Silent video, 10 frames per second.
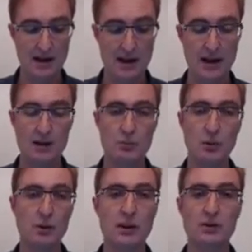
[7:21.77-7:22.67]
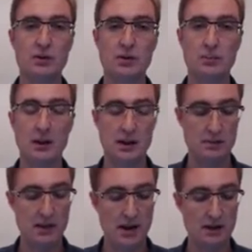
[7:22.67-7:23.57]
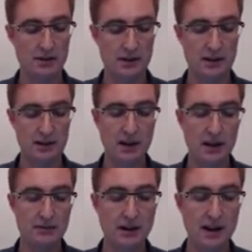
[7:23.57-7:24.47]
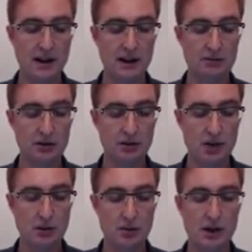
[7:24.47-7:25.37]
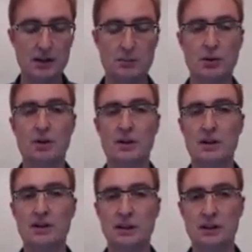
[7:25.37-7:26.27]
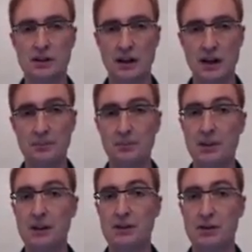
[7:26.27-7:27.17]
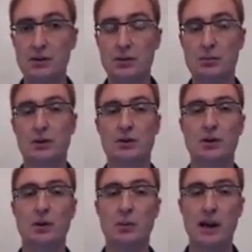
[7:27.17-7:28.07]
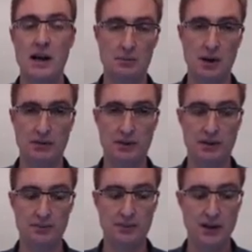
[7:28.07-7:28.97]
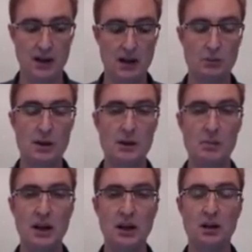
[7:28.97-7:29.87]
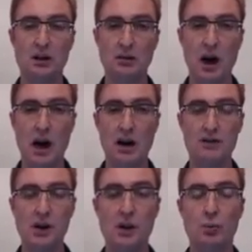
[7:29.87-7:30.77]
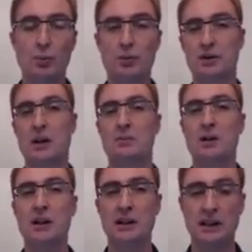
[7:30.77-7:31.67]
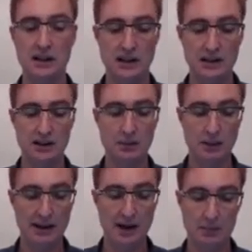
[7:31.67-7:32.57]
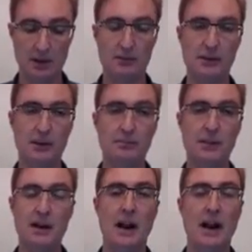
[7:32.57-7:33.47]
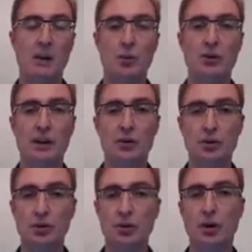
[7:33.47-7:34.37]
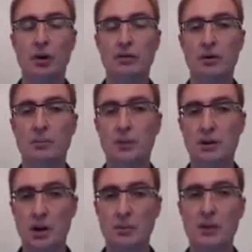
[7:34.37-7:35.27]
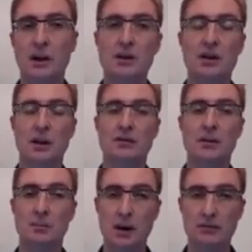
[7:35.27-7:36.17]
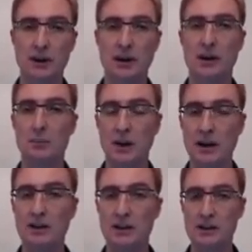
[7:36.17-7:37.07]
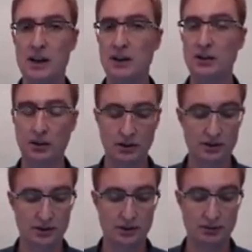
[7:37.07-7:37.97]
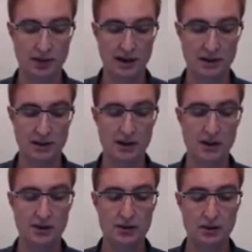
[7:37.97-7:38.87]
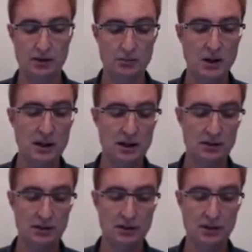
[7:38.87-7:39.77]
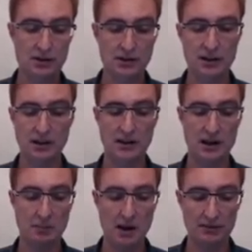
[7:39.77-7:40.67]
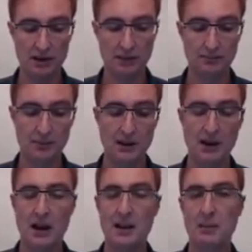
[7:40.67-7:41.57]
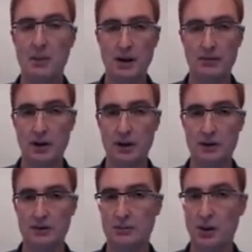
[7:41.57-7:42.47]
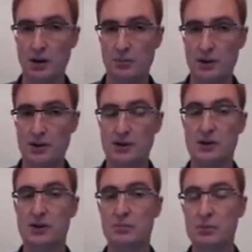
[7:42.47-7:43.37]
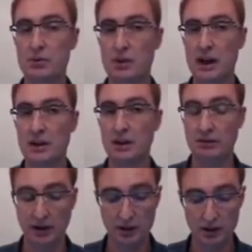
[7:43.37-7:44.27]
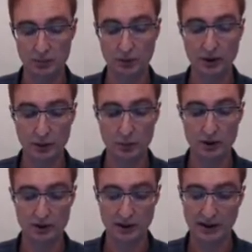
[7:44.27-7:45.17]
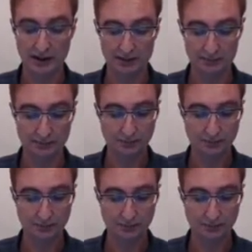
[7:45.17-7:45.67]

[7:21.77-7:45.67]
And what we're going to do to play them out, the technique for handling real-time transport on the internet today, is to use what's called a play-out buffer. When the media arrives, we'll put that media in the play-out buffer, and we'll then draw from the top end of the buffer and play things out at a constant rate. So the media is going to sit in that buffer, and that buffer's purpose is to smooth out the variable network delay.